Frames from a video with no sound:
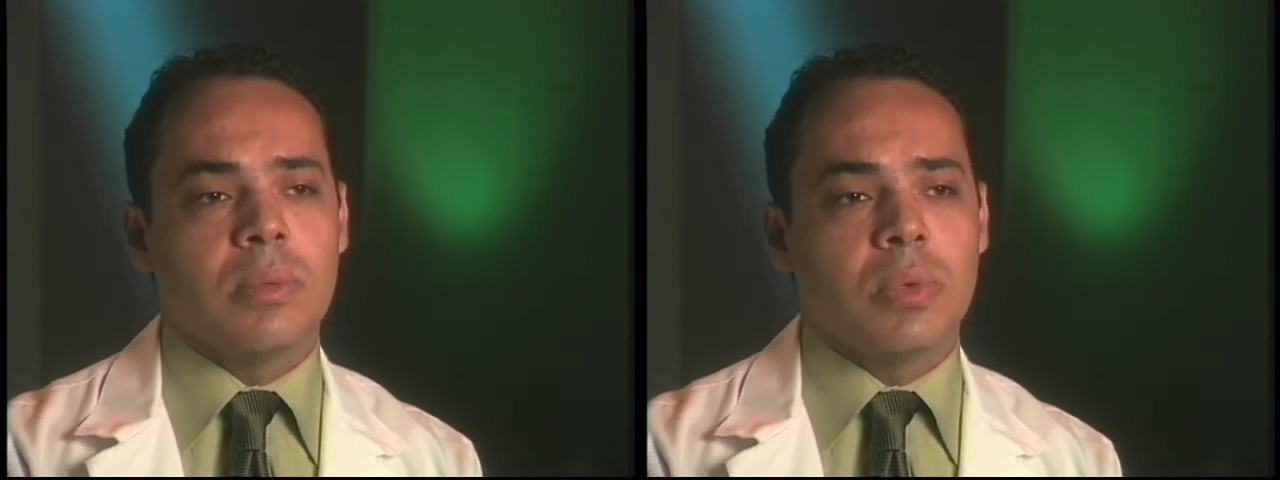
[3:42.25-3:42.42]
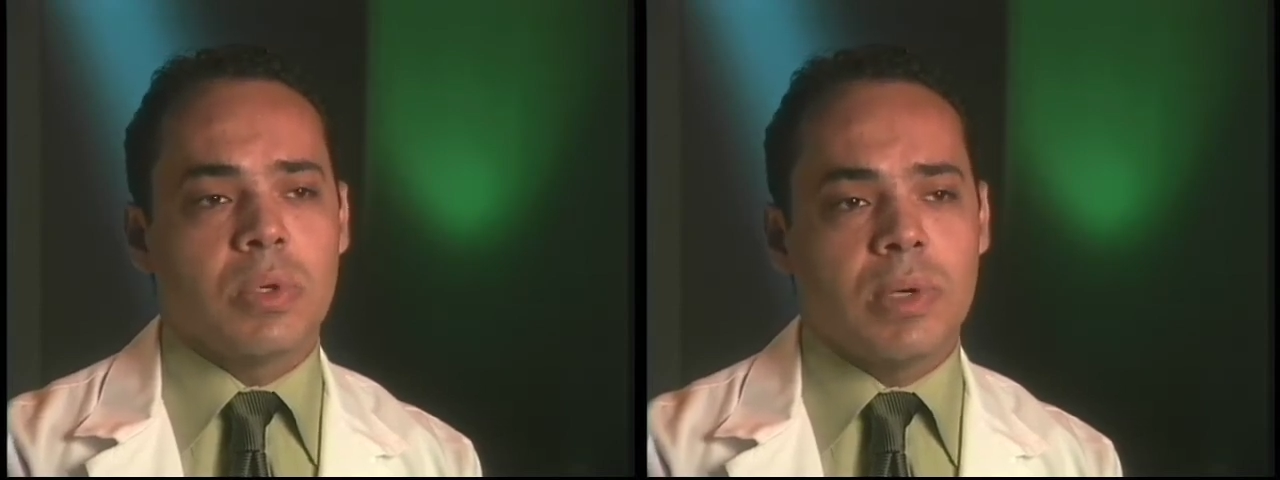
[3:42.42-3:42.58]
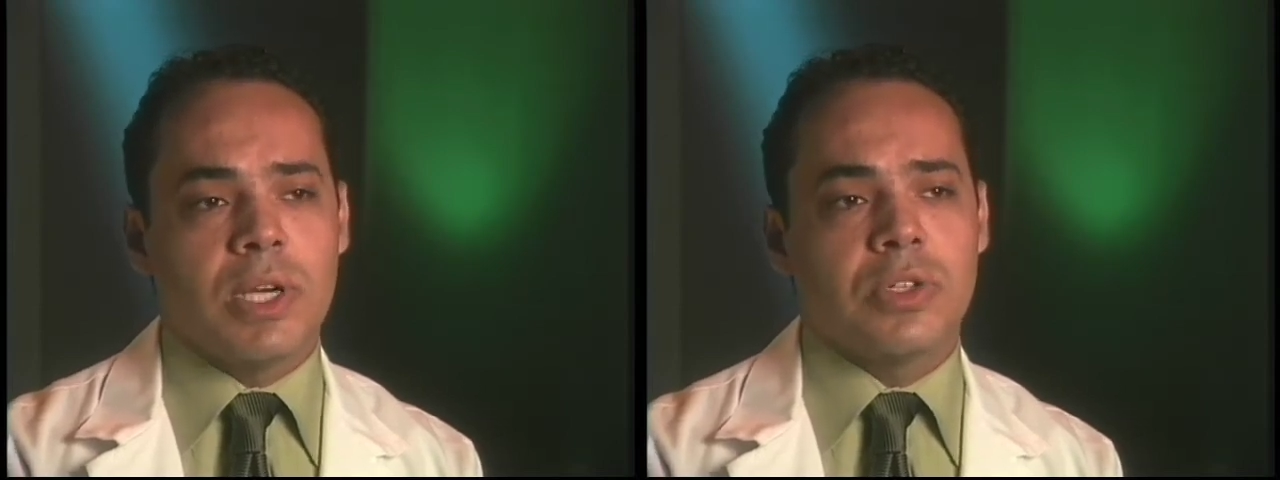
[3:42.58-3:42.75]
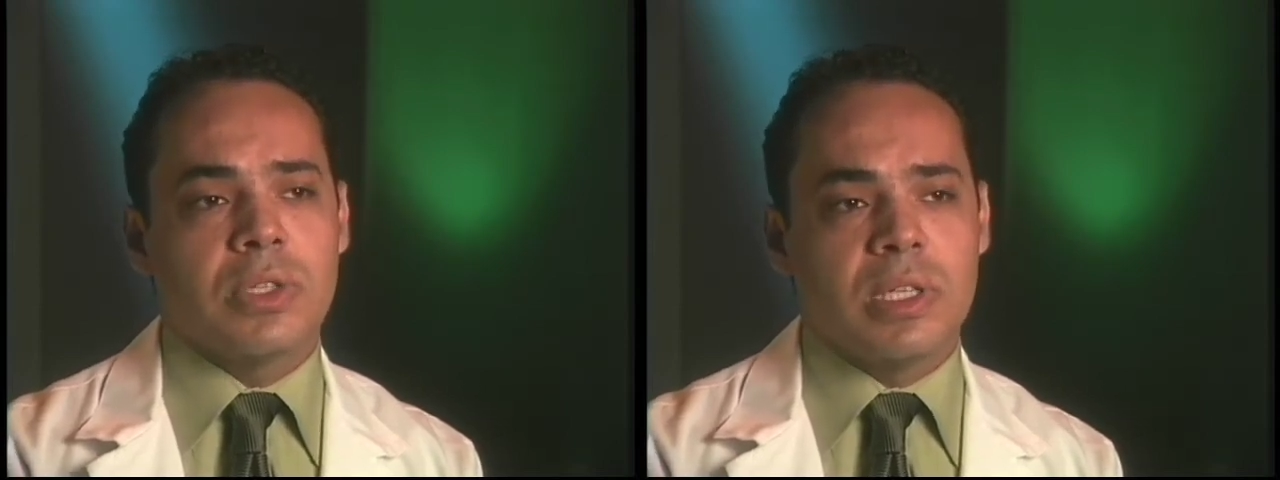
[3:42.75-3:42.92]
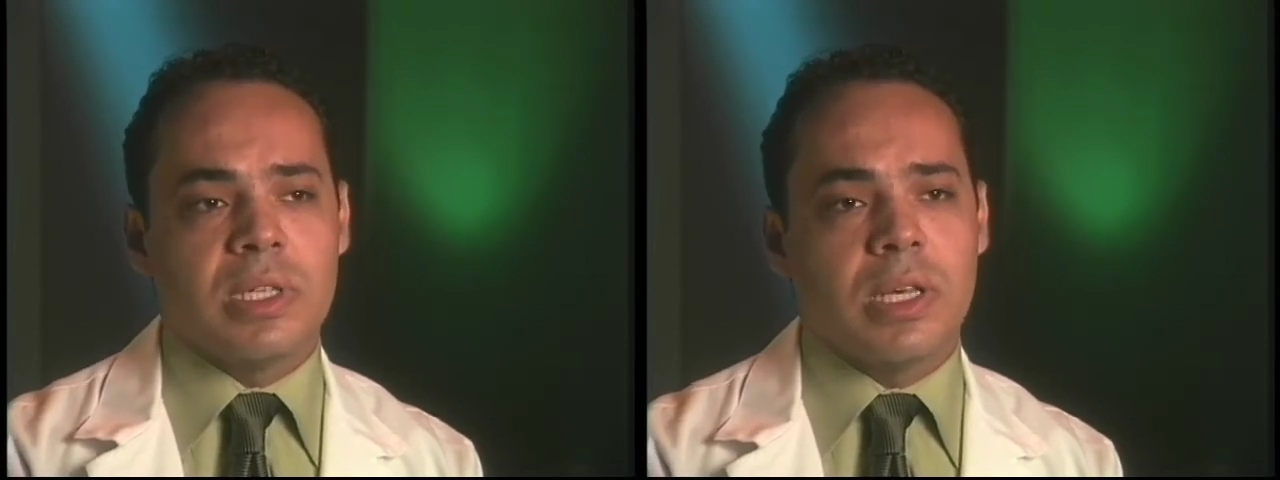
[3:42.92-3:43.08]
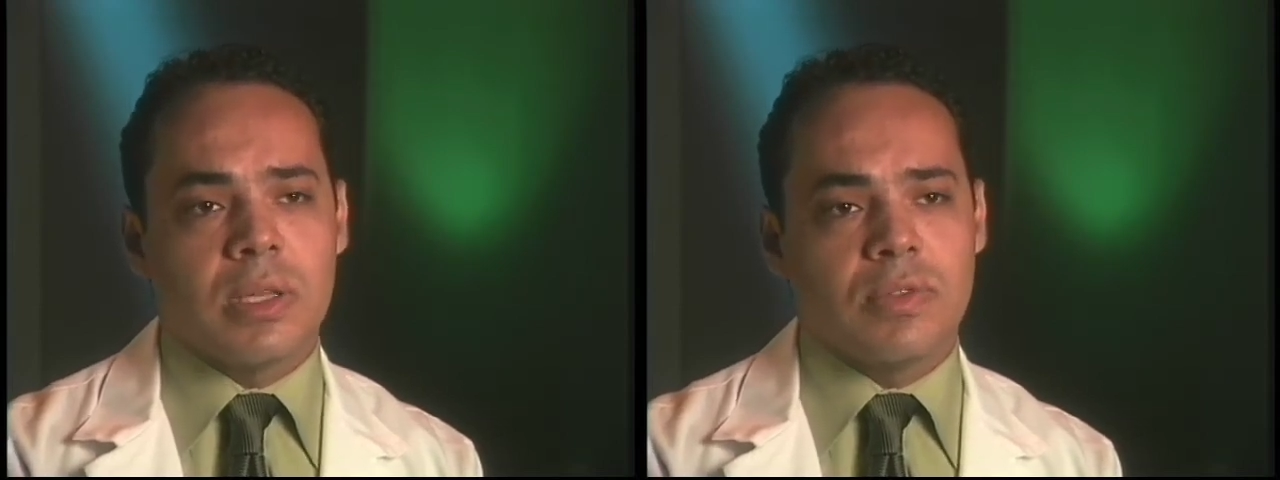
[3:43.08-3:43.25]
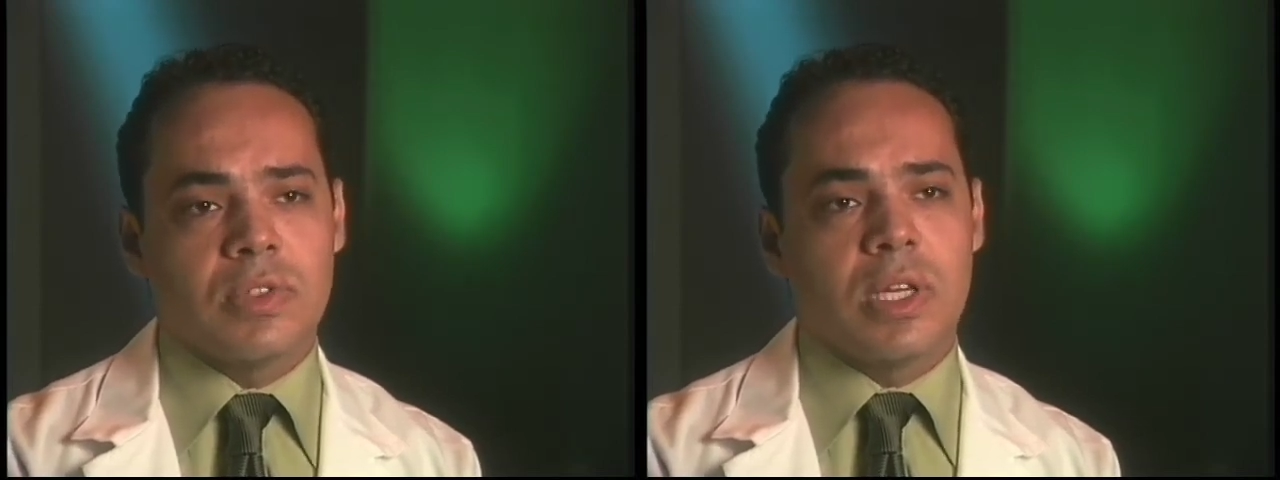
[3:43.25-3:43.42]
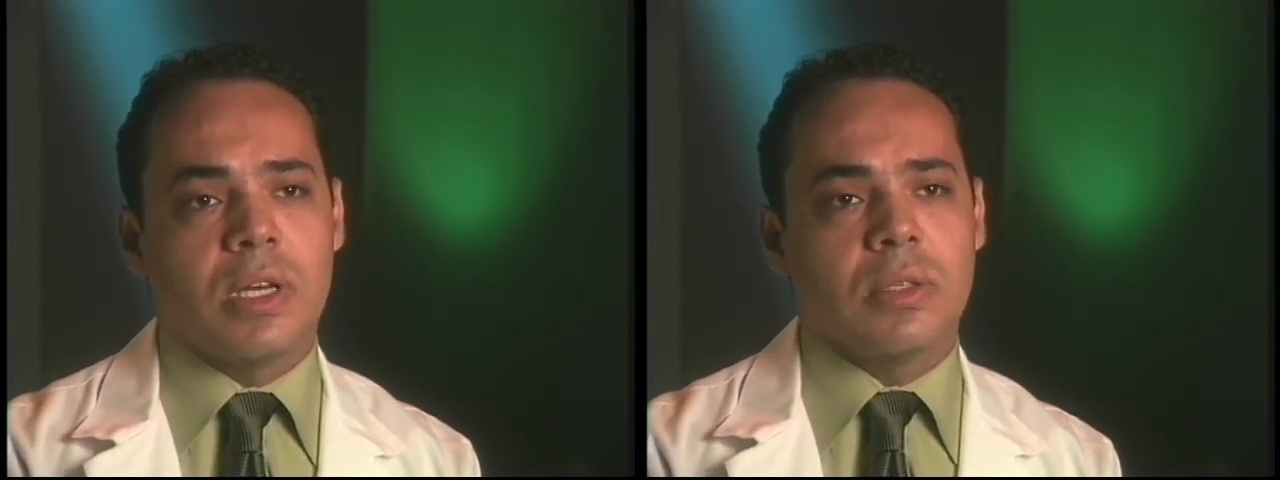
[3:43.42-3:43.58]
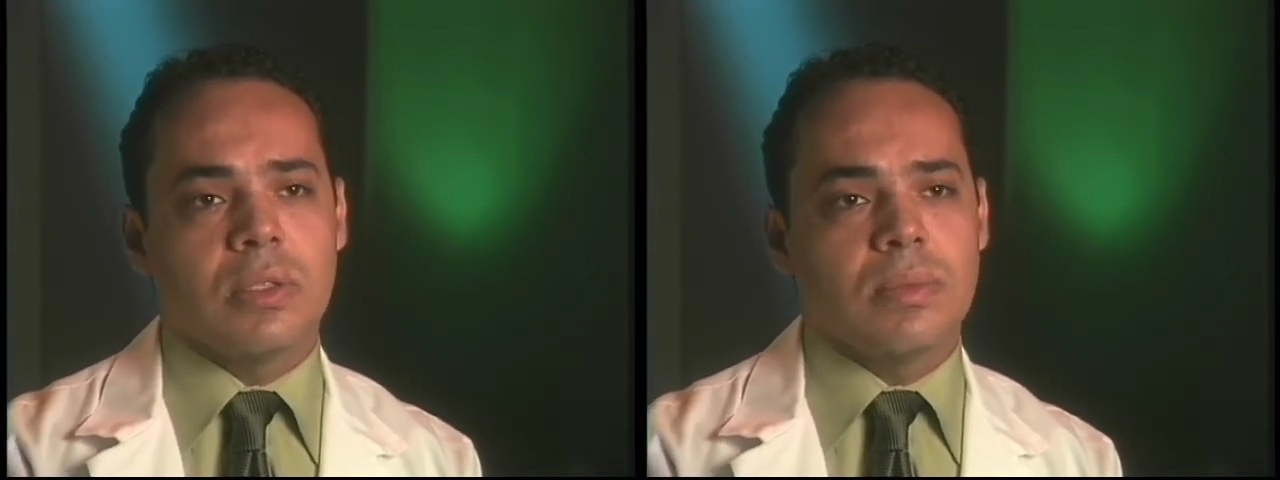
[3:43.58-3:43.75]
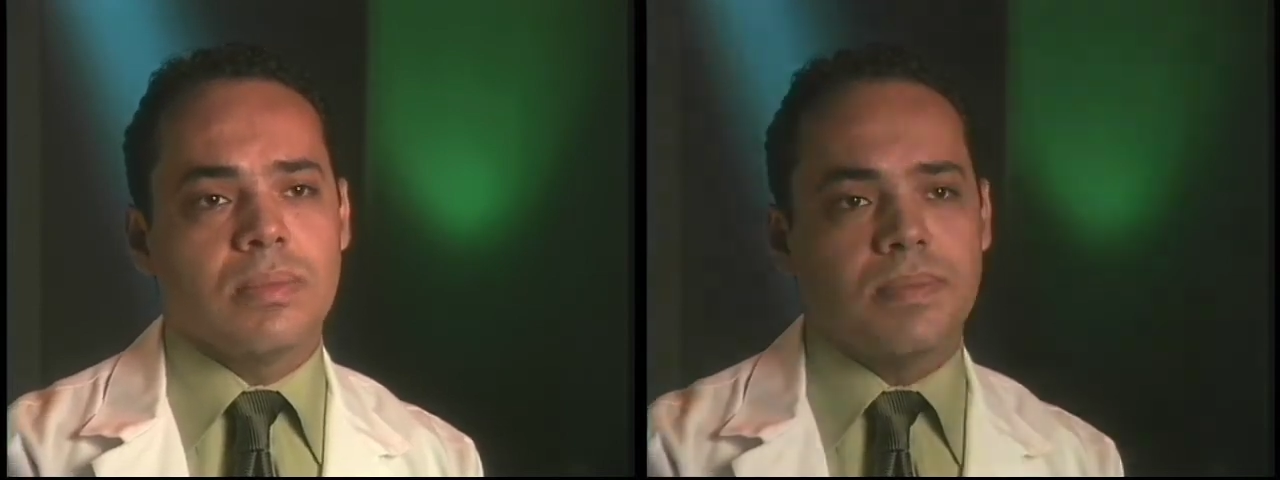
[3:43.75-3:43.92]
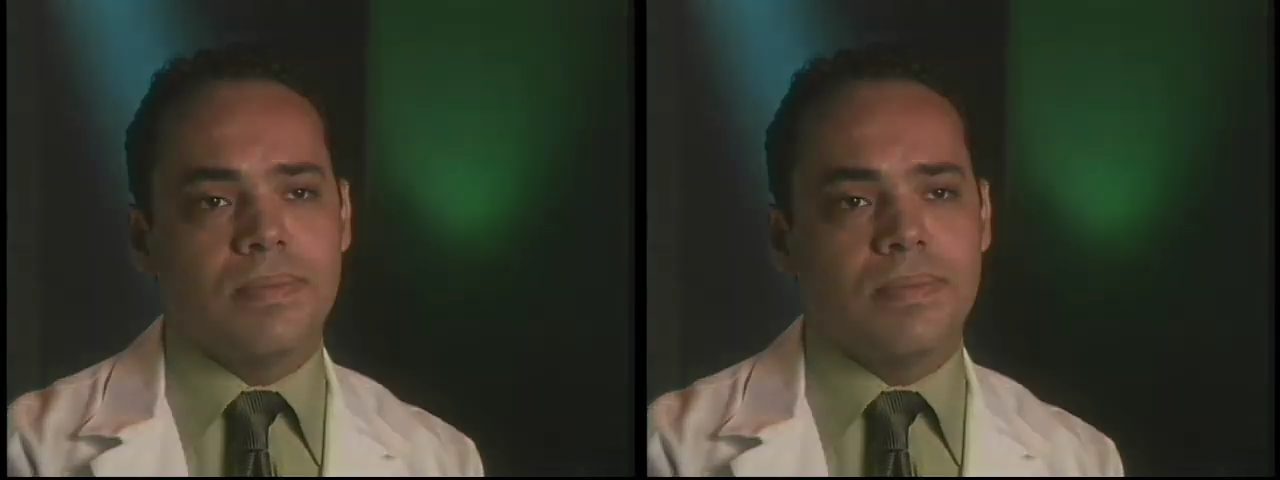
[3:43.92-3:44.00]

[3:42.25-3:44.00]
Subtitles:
progression and death of cells.